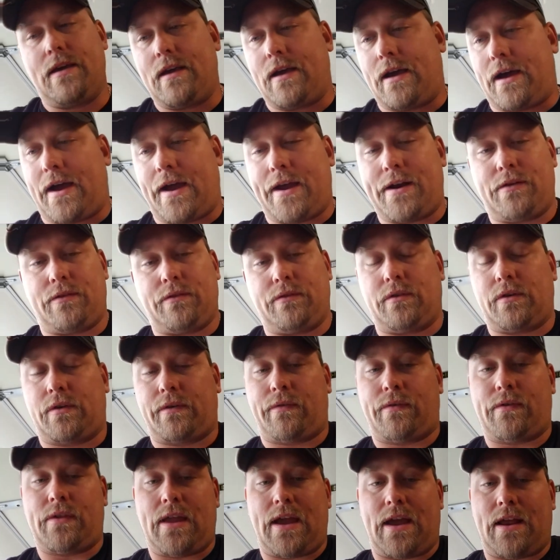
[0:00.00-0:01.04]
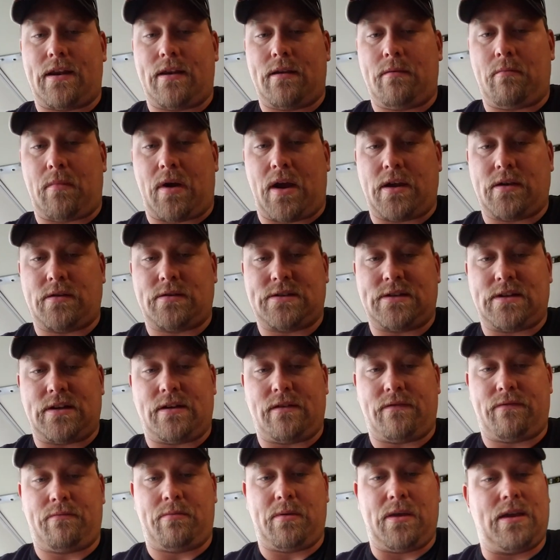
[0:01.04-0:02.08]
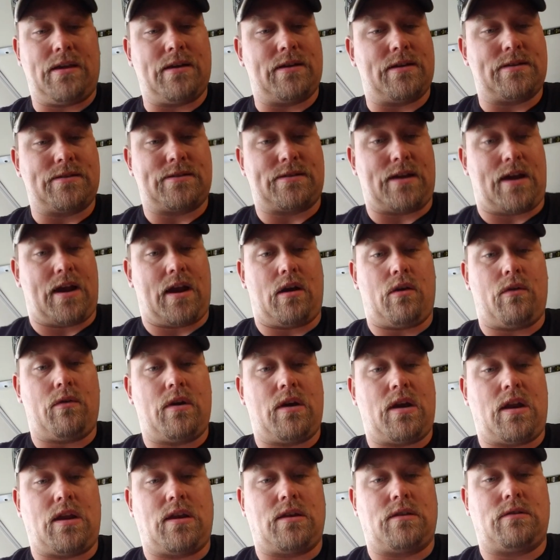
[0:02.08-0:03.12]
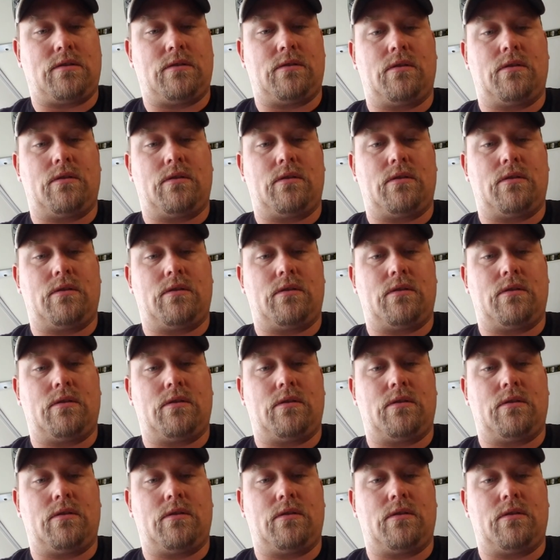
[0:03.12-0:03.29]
I don't look for that in my stuff because I don't need to.